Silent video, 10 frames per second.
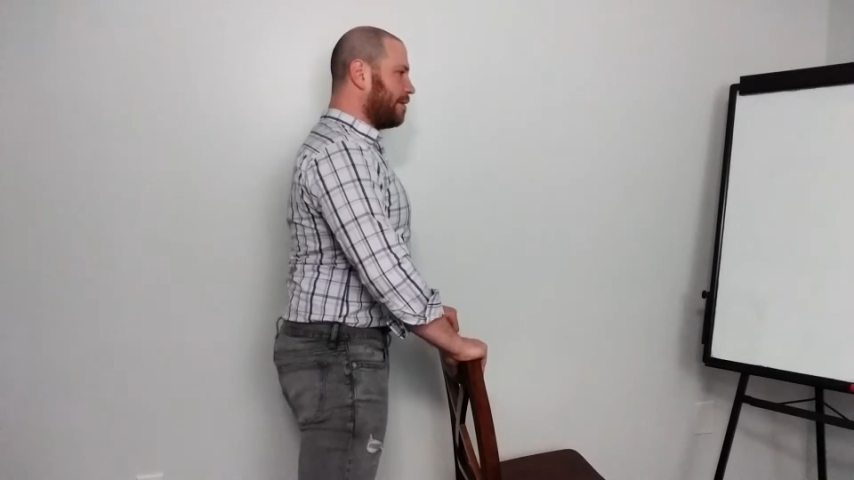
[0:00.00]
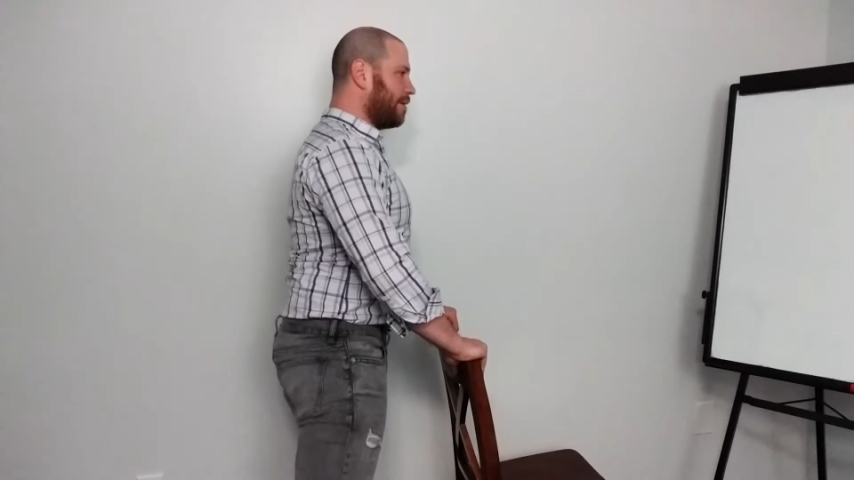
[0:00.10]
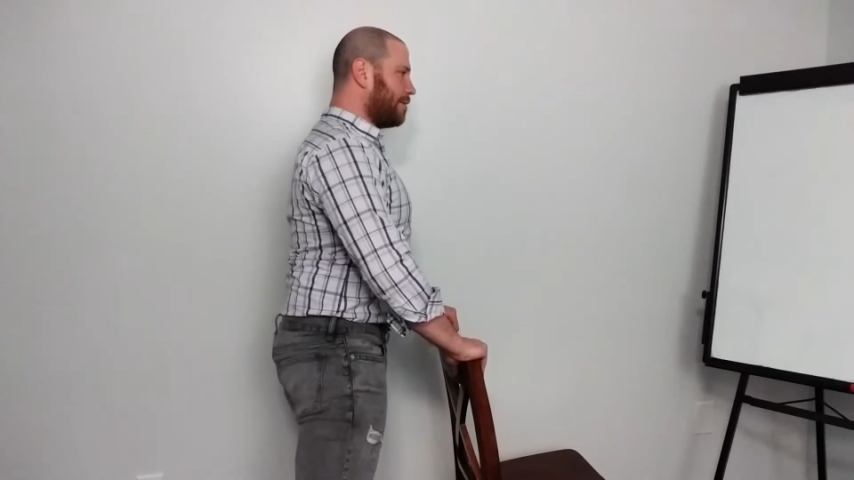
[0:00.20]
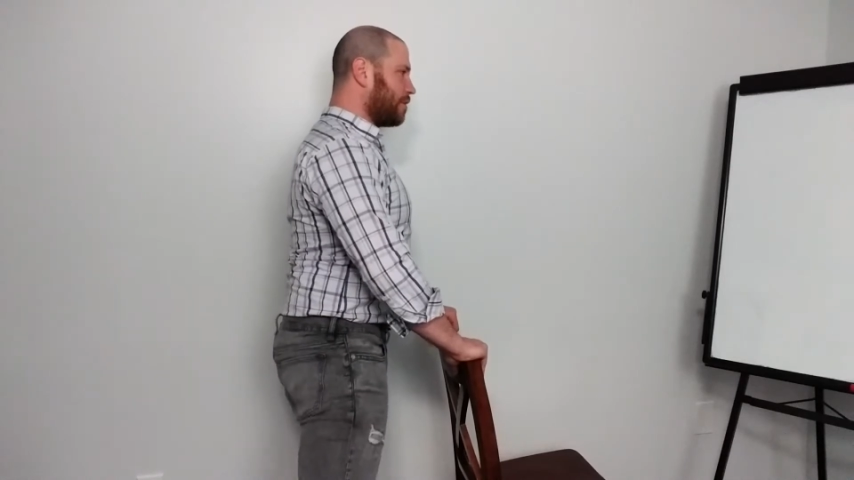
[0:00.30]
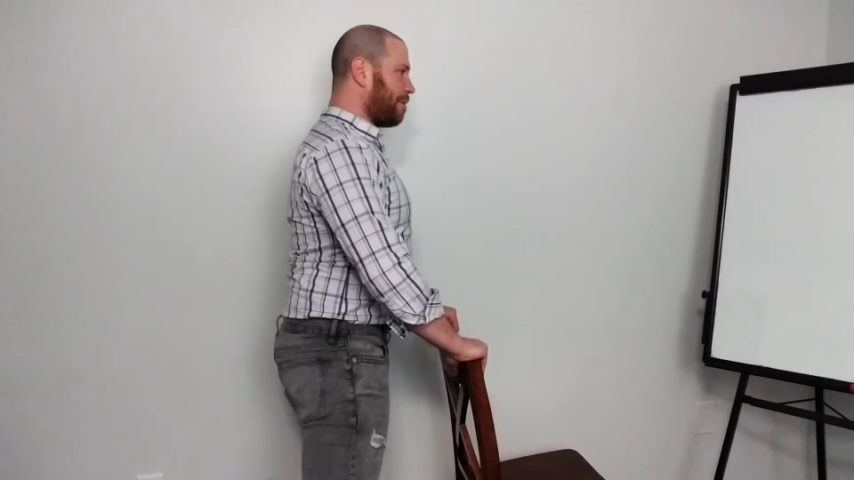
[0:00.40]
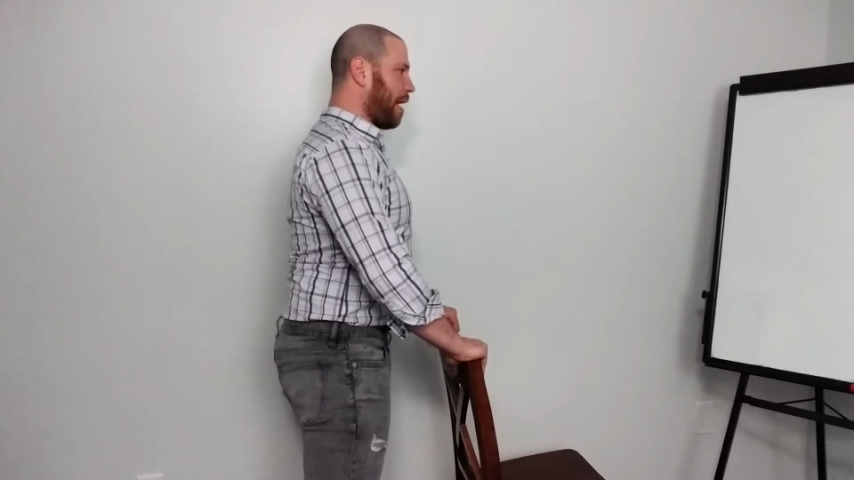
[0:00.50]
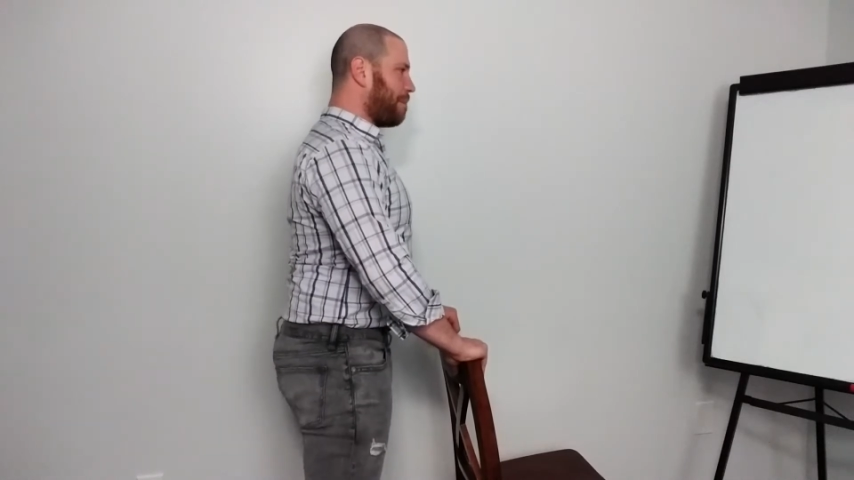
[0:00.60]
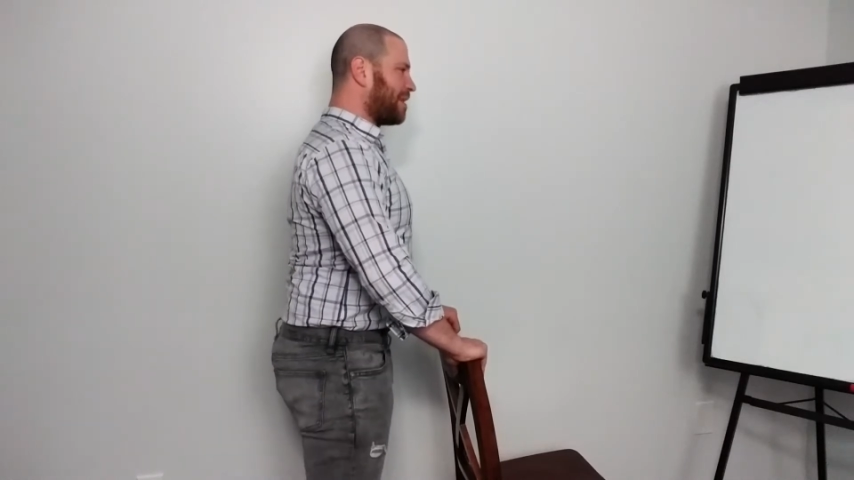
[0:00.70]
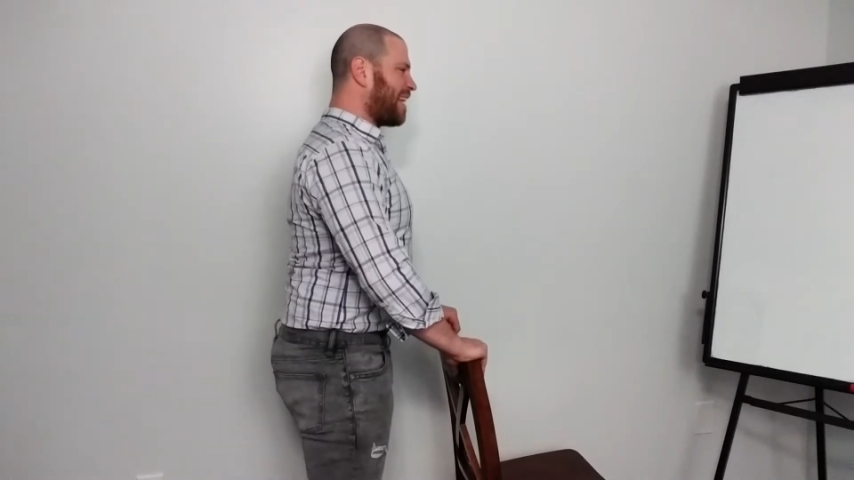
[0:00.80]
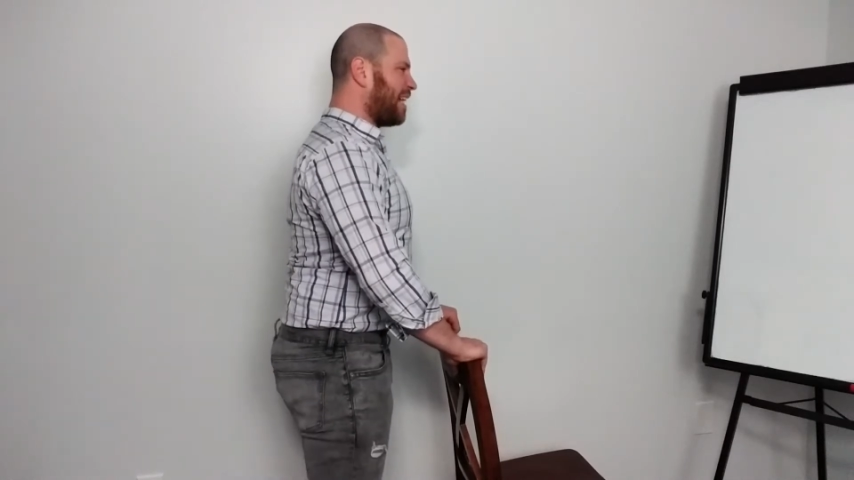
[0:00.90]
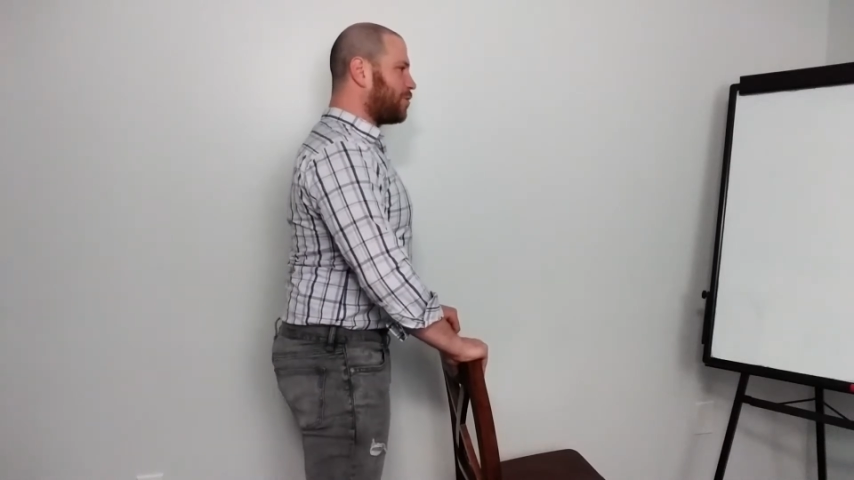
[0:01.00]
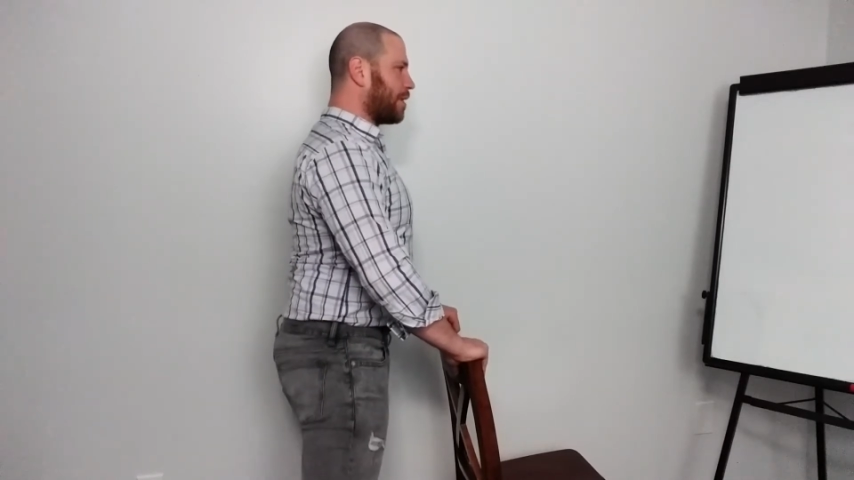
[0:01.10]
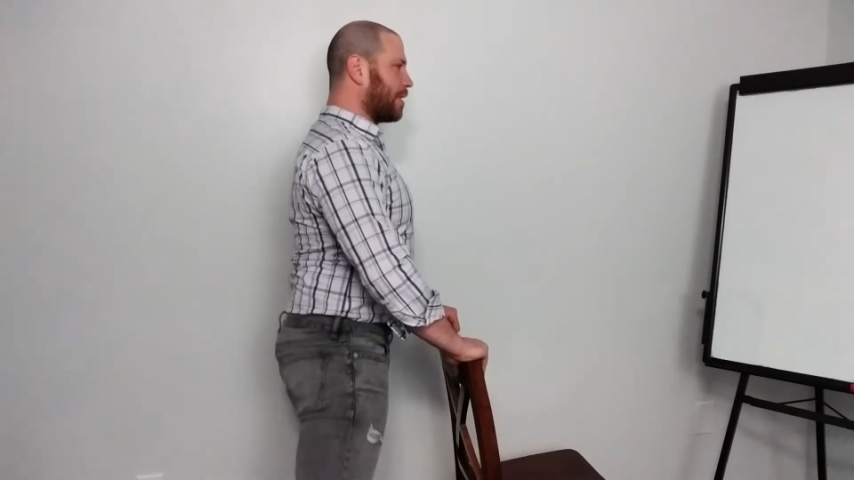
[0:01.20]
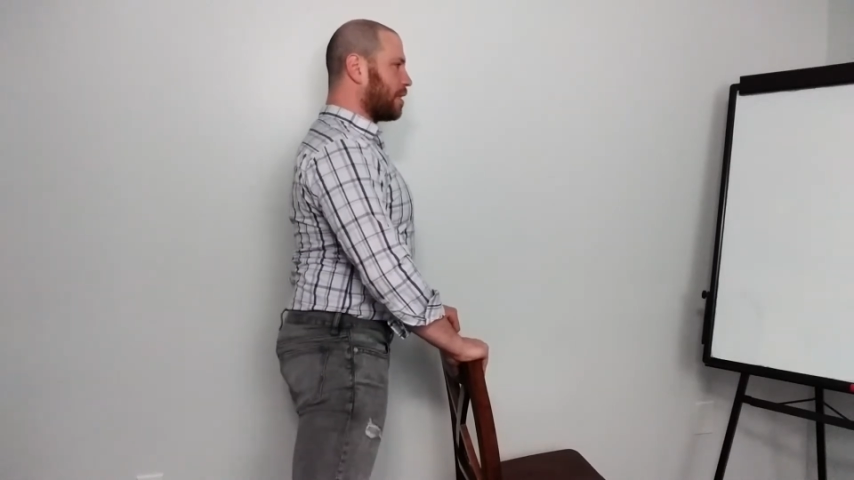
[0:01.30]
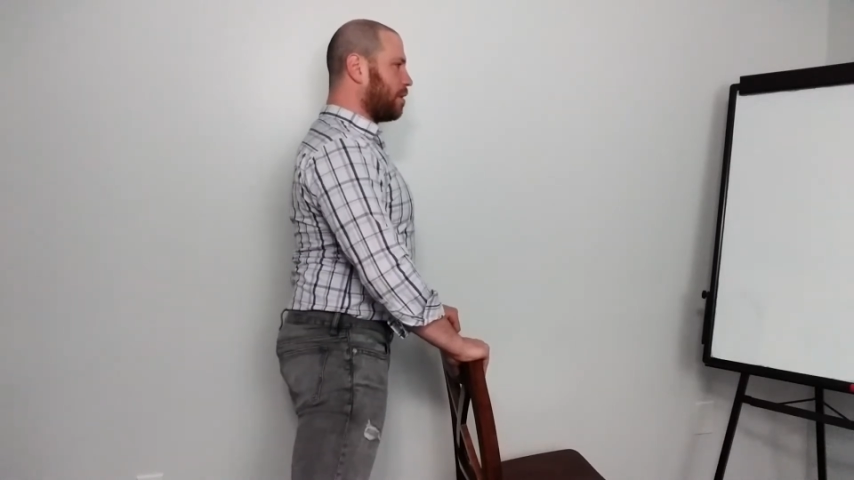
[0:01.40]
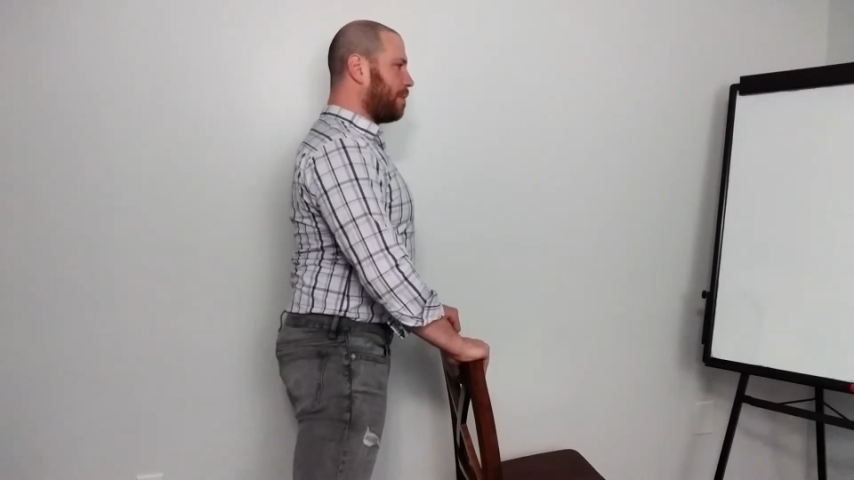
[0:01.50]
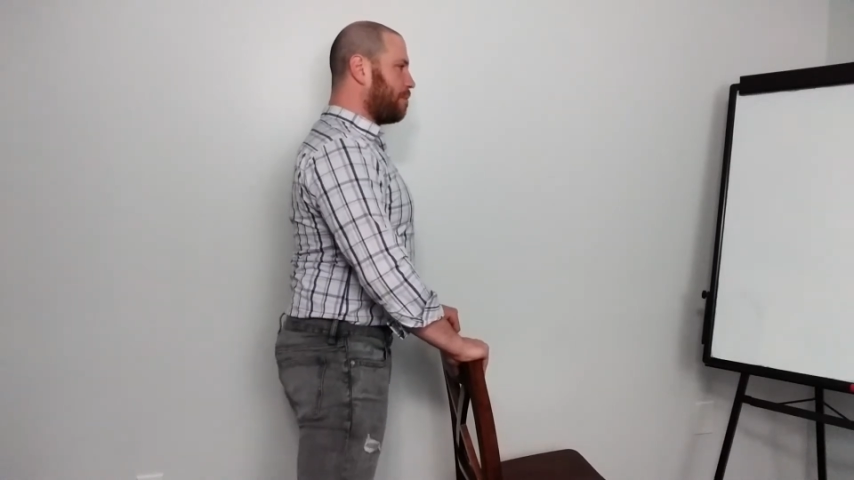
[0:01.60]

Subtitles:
So I'm exaggerating it a little bit